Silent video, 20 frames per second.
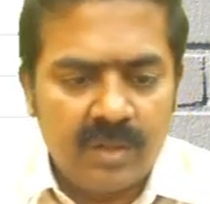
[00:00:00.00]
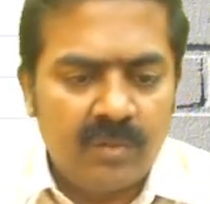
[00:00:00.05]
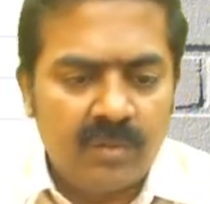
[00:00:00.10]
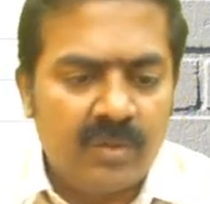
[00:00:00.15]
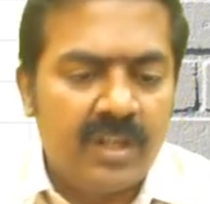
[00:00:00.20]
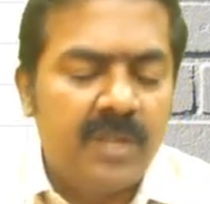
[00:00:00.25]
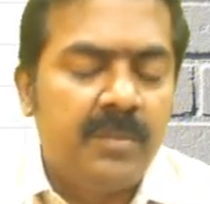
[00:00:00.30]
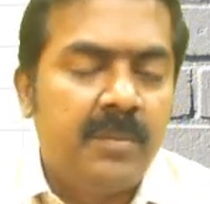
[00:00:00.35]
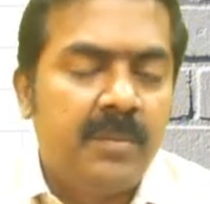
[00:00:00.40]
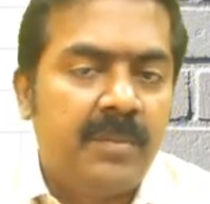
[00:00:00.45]

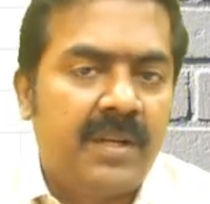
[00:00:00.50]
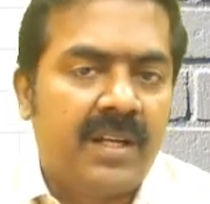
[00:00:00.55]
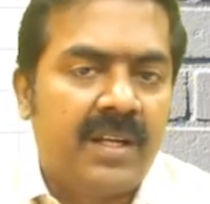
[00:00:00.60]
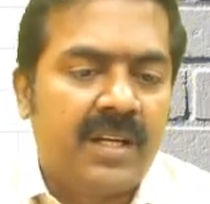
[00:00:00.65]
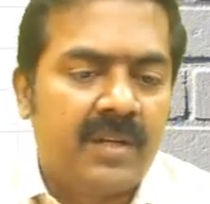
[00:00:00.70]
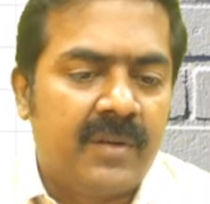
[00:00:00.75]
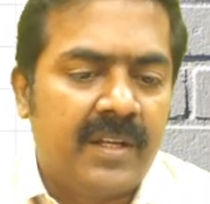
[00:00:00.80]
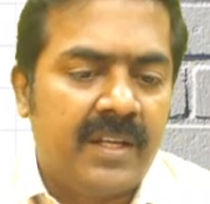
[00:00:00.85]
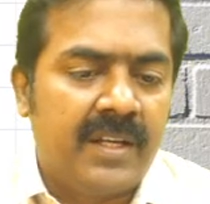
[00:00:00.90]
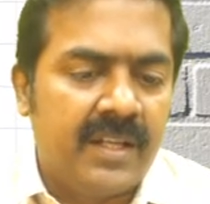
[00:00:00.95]
do you mean by
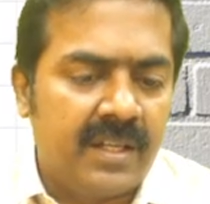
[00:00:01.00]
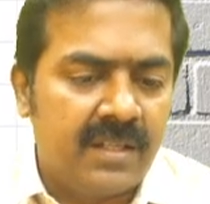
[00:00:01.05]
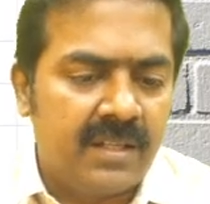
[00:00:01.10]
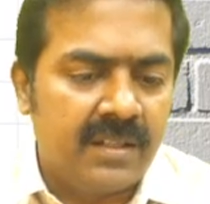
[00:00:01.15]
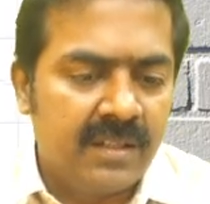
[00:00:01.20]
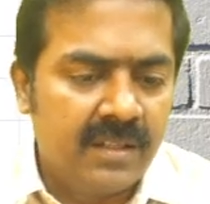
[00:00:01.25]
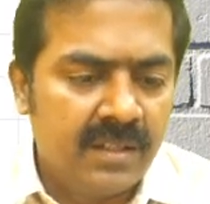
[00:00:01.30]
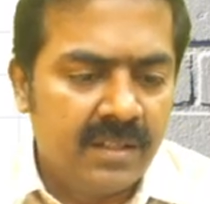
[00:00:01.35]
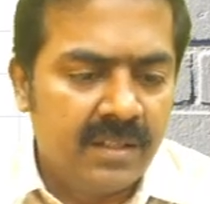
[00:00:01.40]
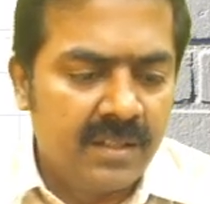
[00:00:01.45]
recovery rate?
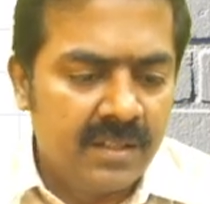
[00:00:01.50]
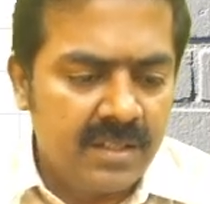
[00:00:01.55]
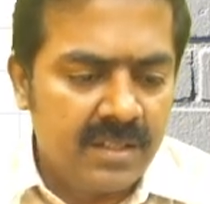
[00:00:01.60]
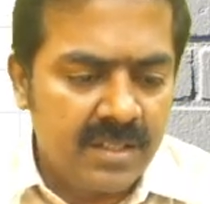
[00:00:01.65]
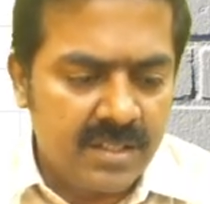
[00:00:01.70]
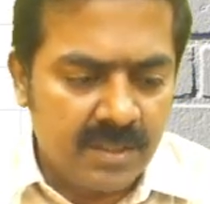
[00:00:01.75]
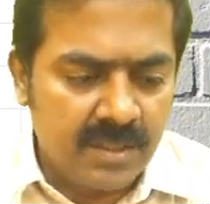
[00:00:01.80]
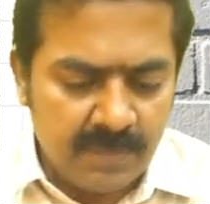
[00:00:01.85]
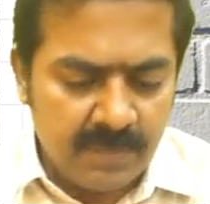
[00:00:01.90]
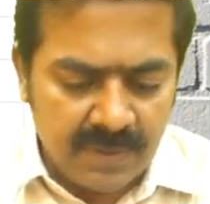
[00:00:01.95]

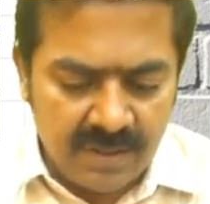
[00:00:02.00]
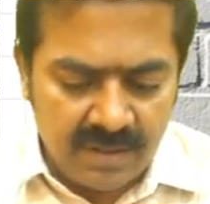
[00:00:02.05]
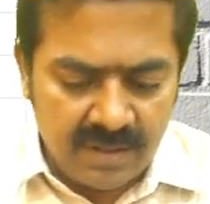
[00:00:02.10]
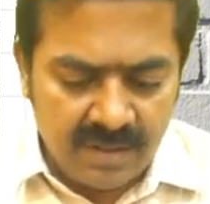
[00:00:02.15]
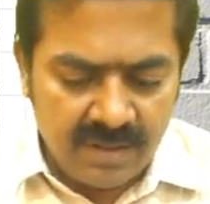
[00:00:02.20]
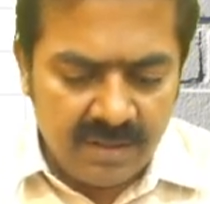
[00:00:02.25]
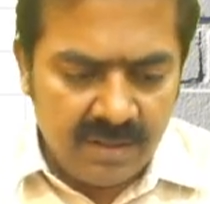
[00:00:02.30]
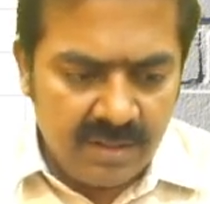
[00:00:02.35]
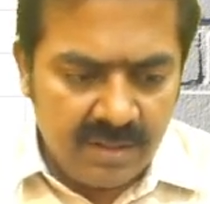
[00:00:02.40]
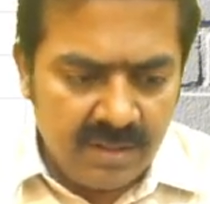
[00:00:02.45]
Simple.
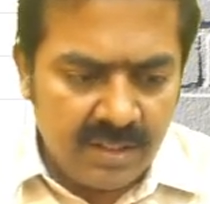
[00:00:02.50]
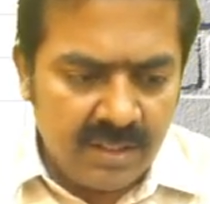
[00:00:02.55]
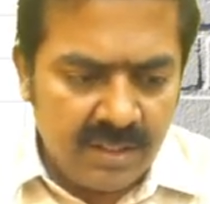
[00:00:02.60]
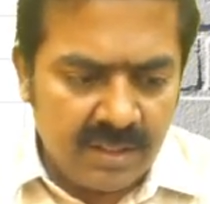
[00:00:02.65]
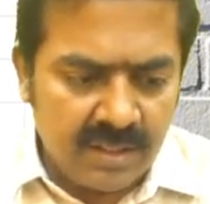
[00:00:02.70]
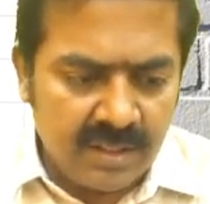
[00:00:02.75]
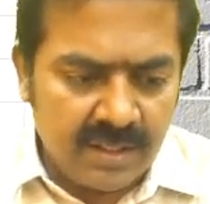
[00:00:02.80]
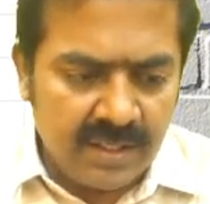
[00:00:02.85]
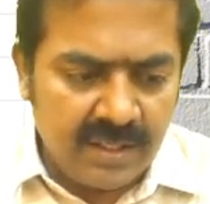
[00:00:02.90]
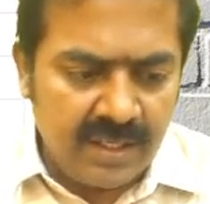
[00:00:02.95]

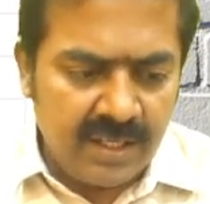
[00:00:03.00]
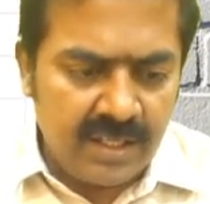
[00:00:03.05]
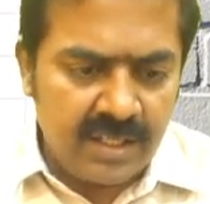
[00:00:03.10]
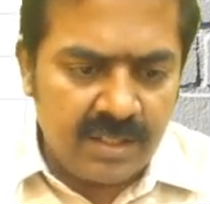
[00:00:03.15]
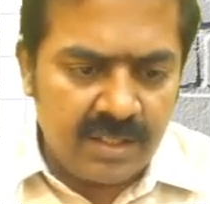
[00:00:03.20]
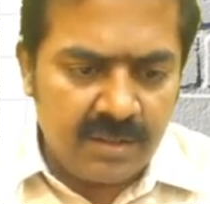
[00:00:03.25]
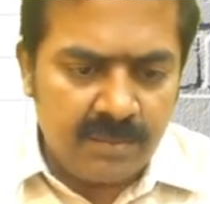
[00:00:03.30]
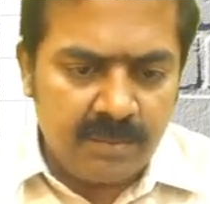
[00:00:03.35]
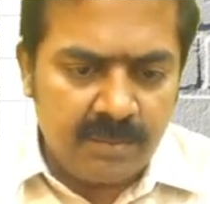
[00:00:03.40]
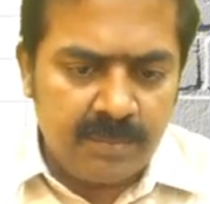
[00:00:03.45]

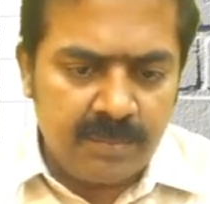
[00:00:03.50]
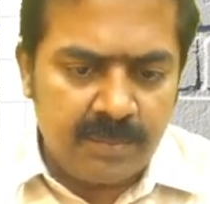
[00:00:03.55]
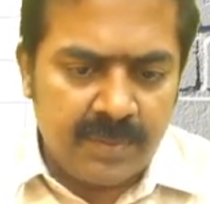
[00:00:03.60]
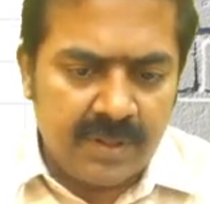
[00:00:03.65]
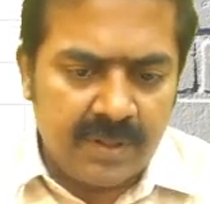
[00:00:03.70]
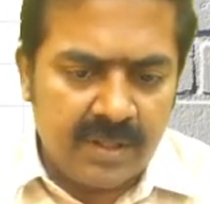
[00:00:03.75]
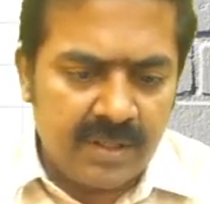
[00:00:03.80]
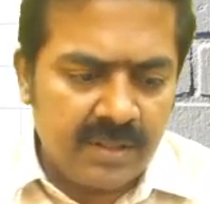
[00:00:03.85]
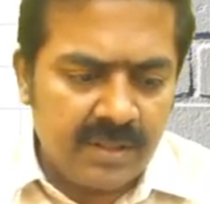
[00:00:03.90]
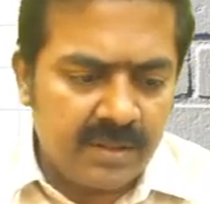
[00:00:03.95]
Rate
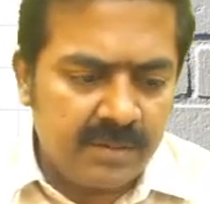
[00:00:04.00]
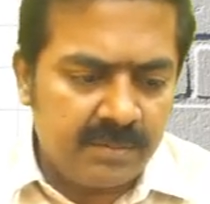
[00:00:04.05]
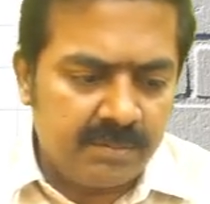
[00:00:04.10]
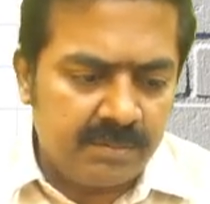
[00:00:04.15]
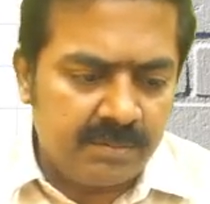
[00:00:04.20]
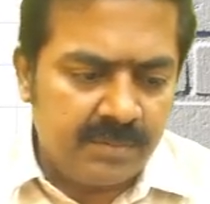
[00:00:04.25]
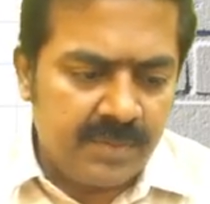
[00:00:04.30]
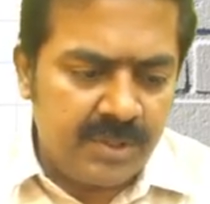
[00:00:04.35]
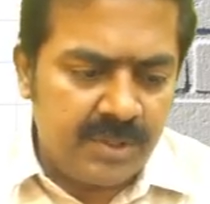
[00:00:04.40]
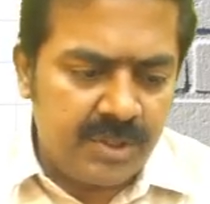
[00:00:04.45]
per
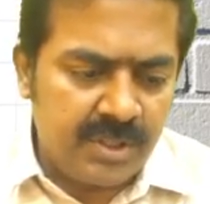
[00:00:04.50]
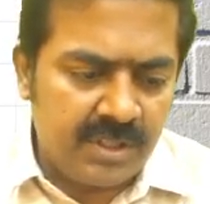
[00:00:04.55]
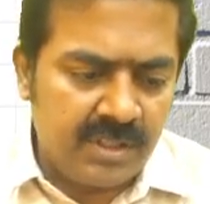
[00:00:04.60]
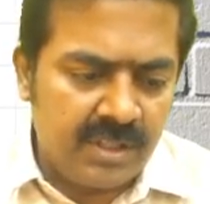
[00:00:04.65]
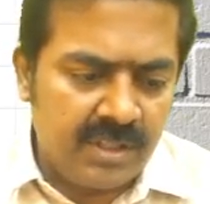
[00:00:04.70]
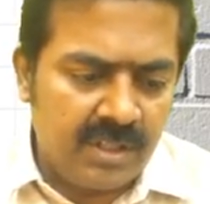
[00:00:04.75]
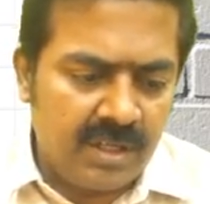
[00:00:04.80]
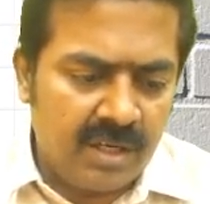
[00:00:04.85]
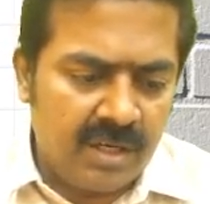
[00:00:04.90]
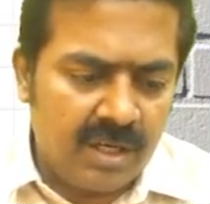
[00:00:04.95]

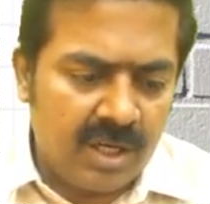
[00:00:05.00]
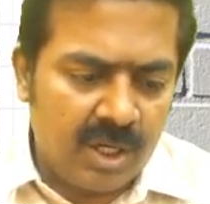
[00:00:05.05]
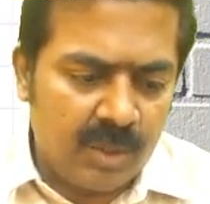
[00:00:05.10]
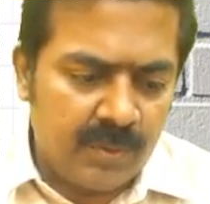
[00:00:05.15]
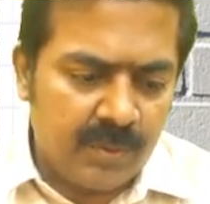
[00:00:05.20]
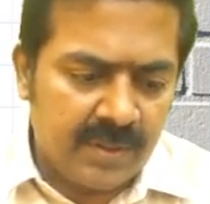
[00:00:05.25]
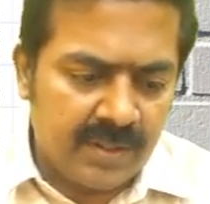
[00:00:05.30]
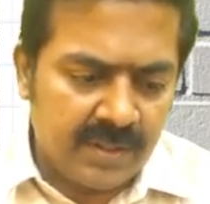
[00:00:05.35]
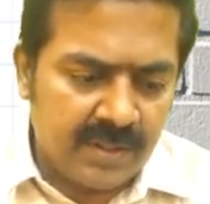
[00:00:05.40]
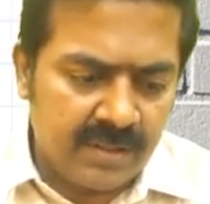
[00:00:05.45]
mission
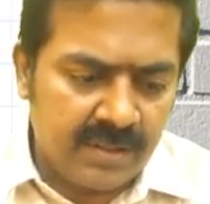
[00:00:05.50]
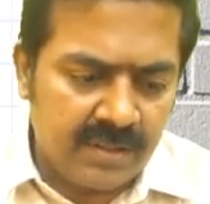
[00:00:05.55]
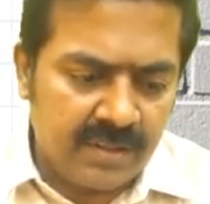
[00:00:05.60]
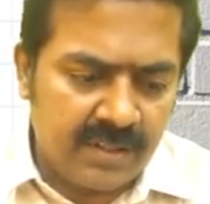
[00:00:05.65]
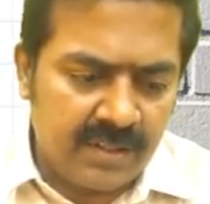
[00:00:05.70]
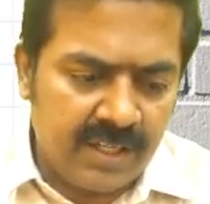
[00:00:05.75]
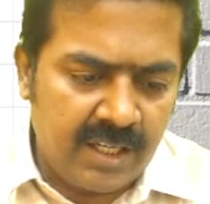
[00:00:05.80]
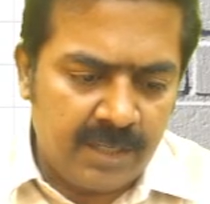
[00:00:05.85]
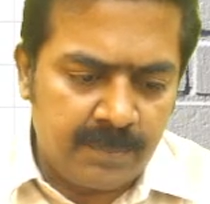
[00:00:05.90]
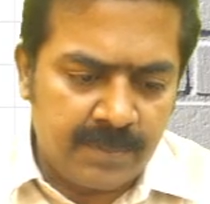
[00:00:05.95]
hour.
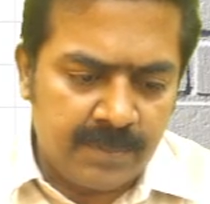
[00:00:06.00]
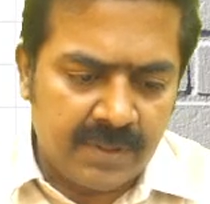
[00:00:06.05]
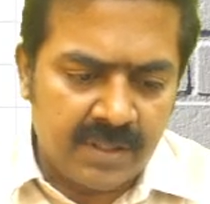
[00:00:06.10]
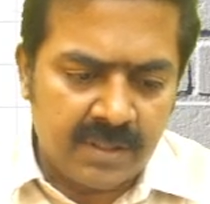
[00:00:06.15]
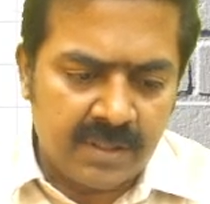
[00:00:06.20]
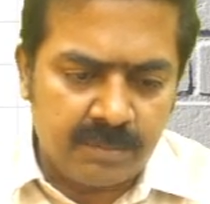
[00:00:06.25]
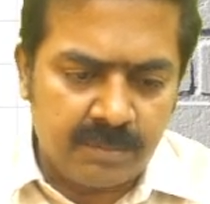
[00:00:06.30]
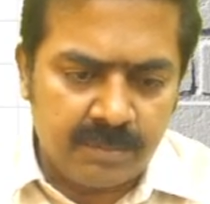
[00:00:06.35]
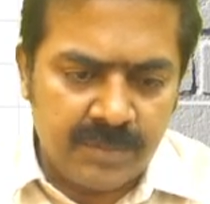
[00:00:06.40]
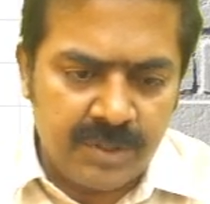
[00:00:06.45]
Rate
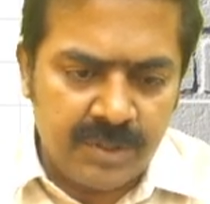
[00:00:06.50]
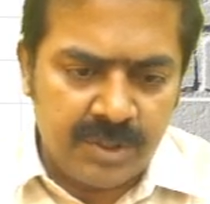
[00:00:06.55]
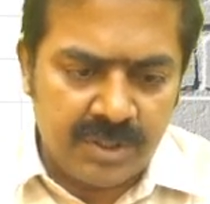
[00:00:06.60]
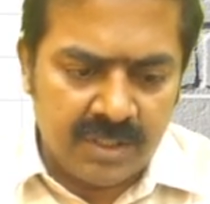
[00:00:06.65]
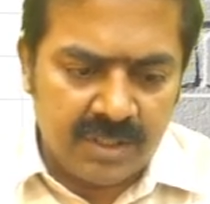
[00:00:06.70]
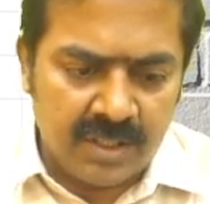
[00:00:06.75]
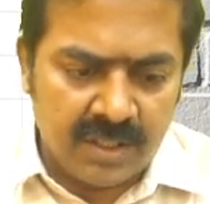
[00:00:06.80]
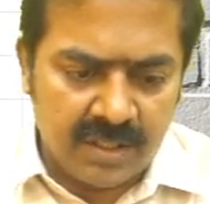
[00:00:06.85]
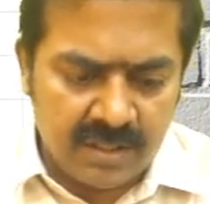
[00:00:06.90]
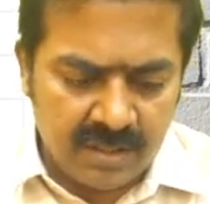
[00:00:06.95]
per mission
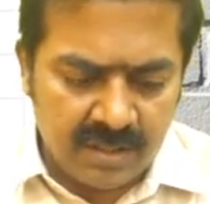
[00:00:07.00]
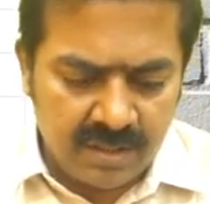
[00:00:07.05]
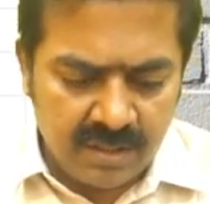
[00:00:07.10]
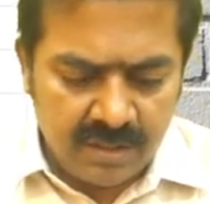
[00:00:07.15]
hour.